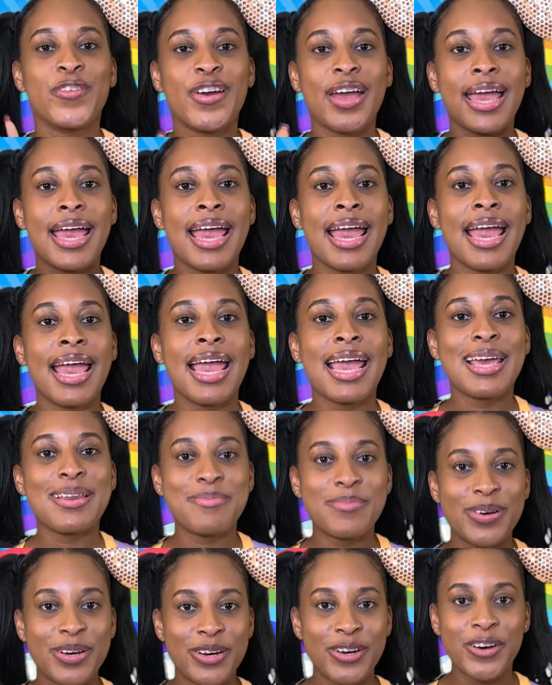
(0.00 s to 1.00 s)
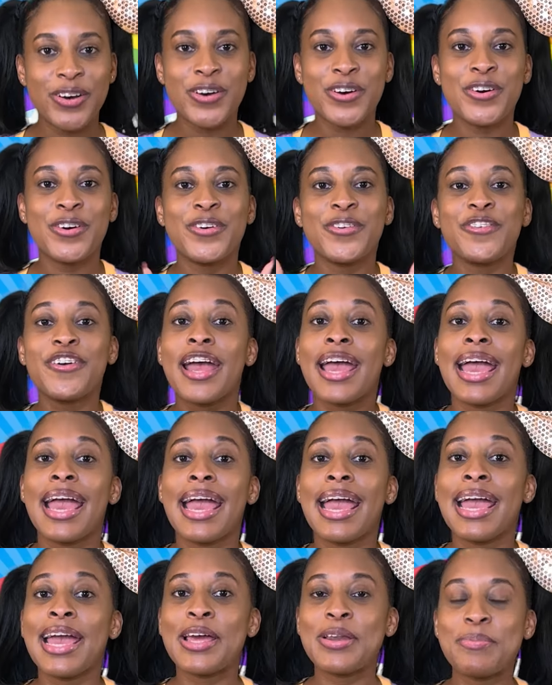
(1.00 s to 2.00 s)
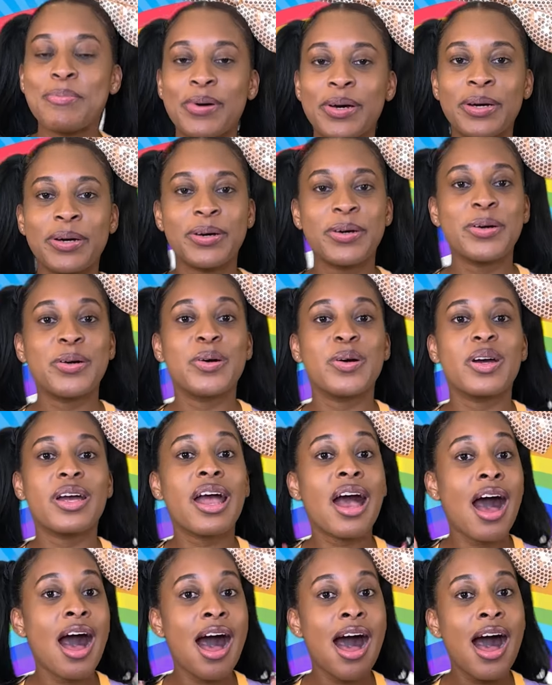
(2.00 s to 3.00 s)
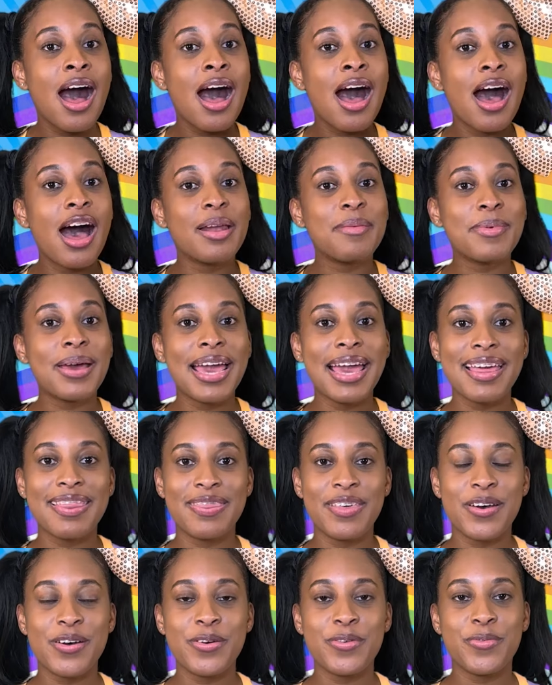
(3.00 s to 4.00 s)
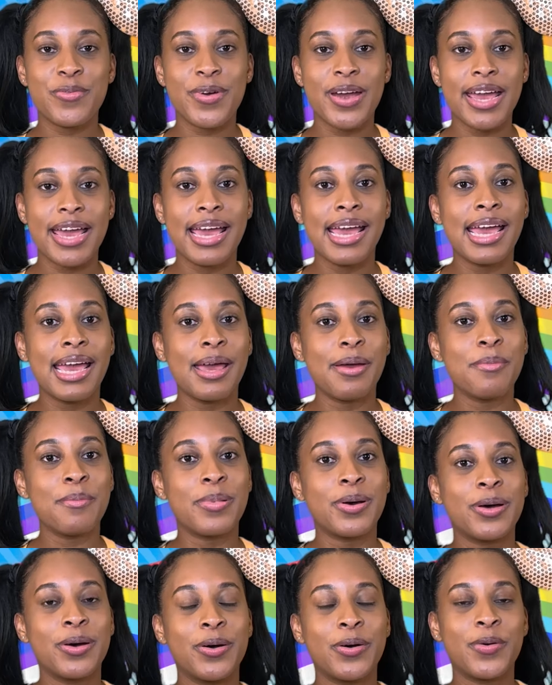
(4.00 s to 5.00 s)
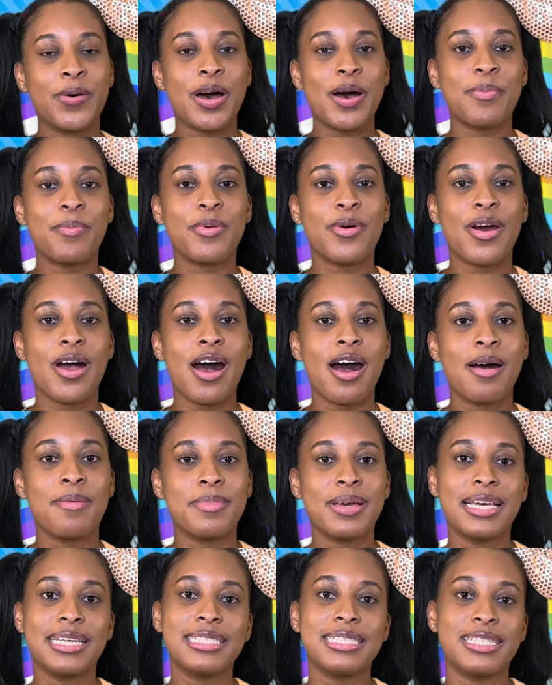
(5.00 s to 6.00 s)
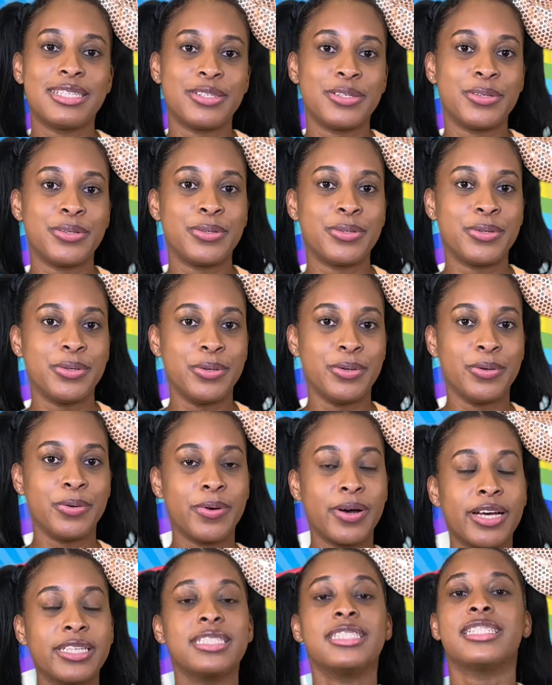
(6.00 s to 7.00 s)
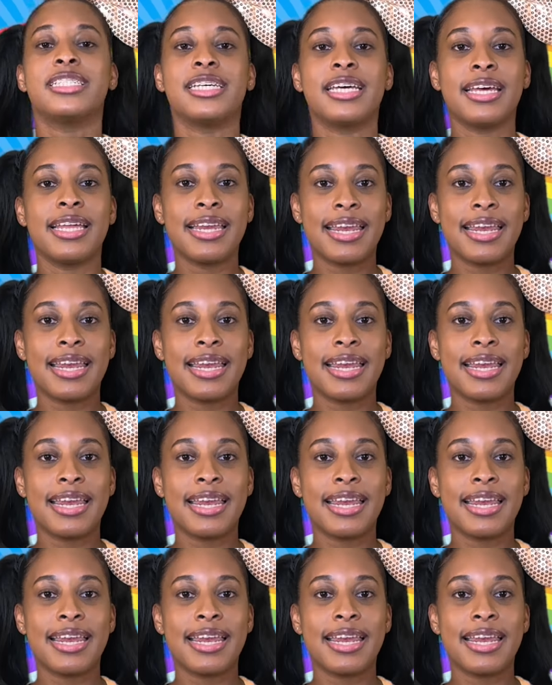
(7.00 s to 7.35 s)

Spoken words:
Rainbow, rainbow, God made the rainbow a promise to us to